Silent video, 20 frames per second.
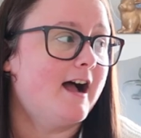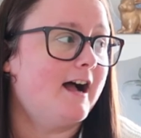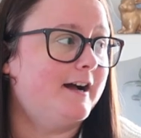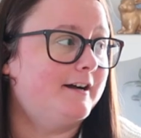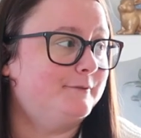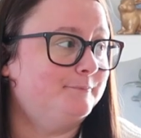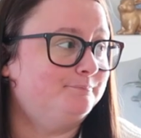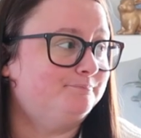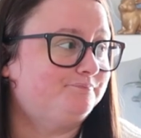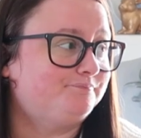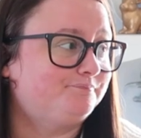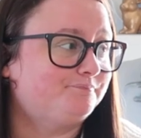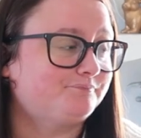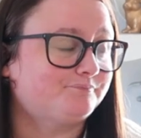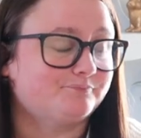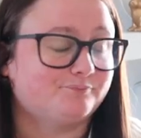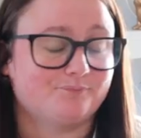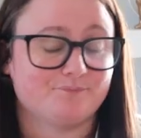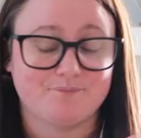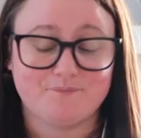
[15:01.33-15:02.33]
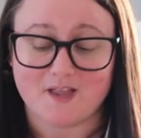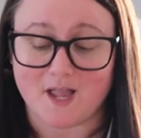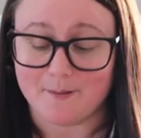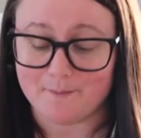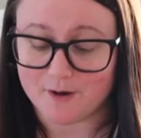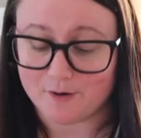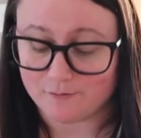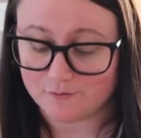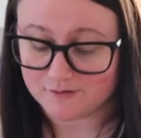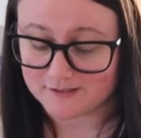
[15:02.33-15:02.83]
Um,
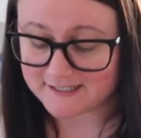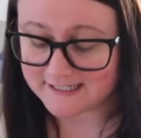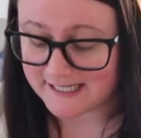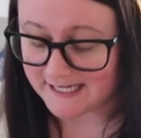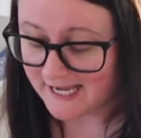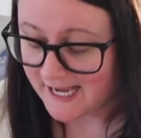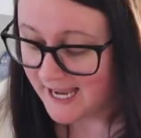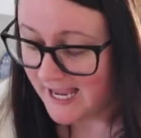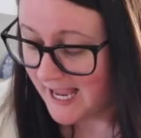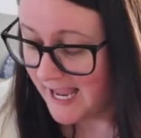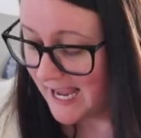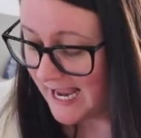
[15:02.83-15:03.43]
but we'll see